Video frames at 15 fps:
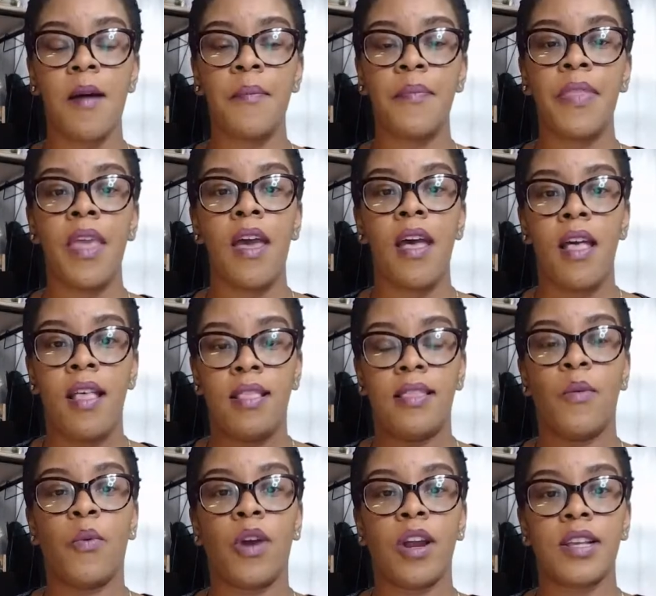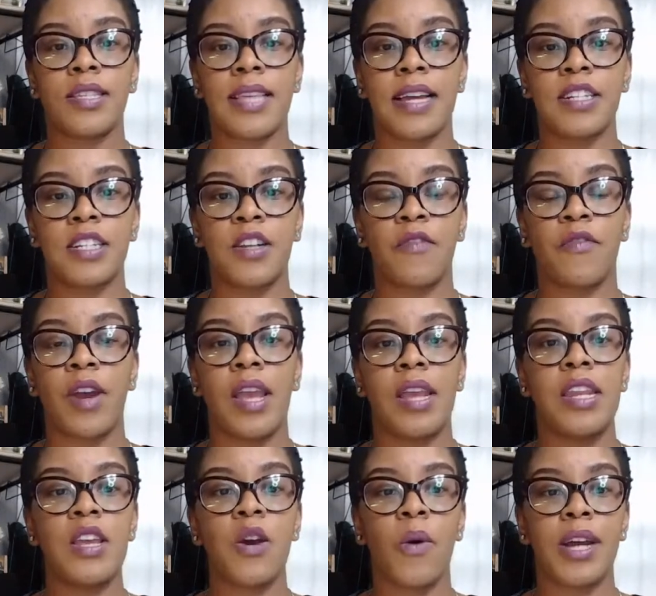up the work session for
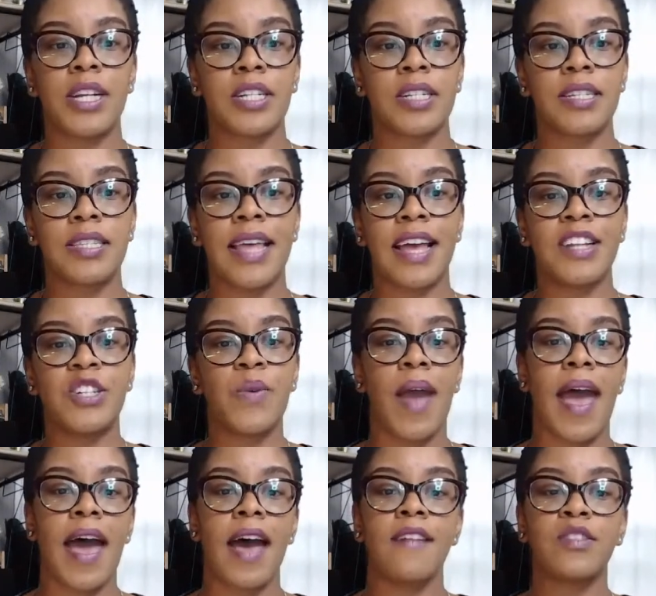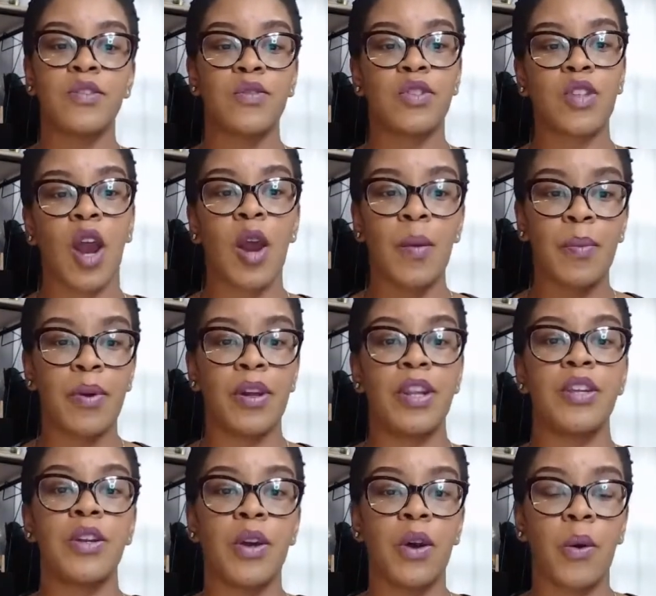any questions that you have. So start
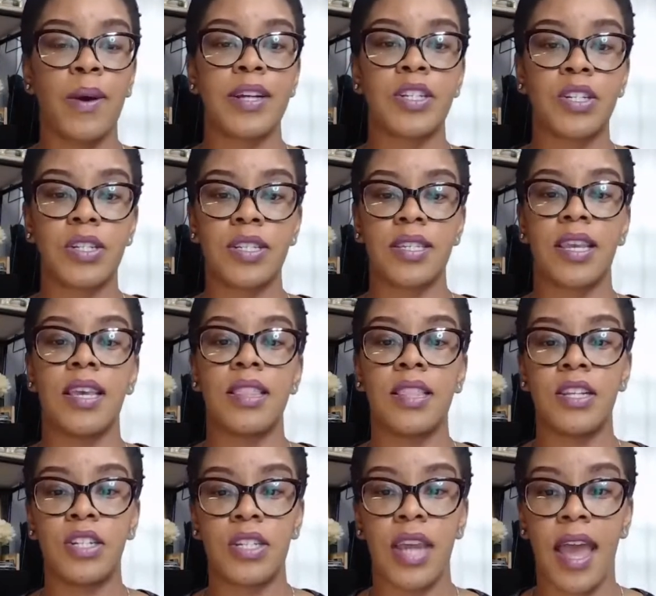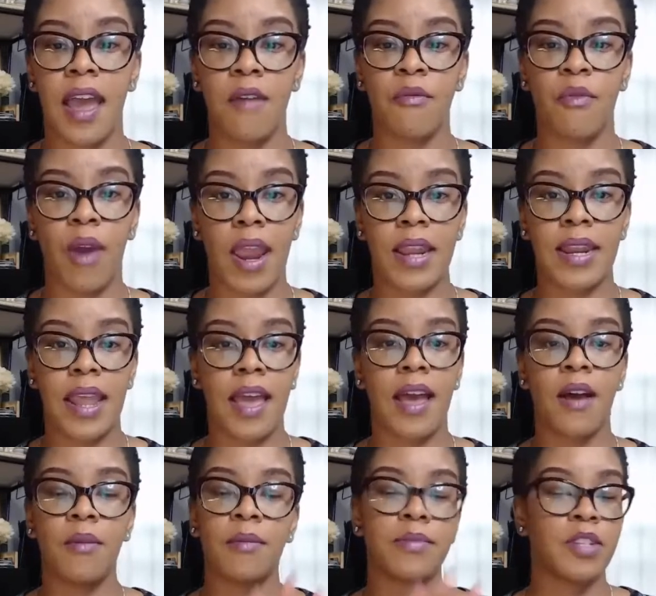putting your questions in the chat right
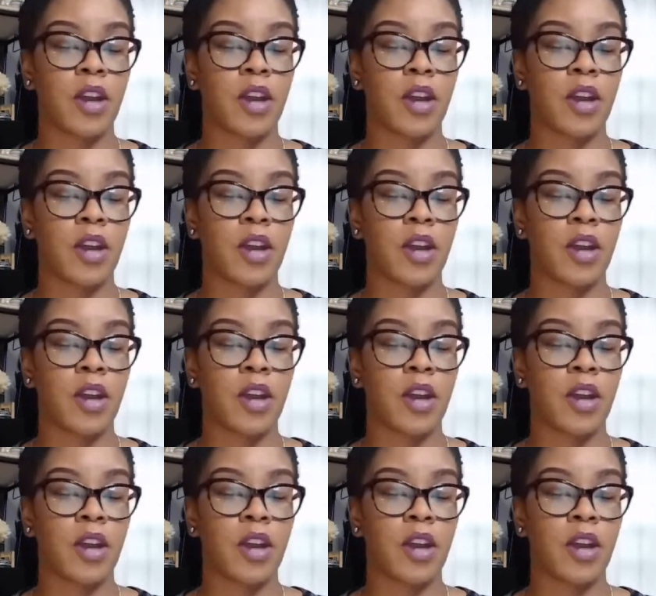now.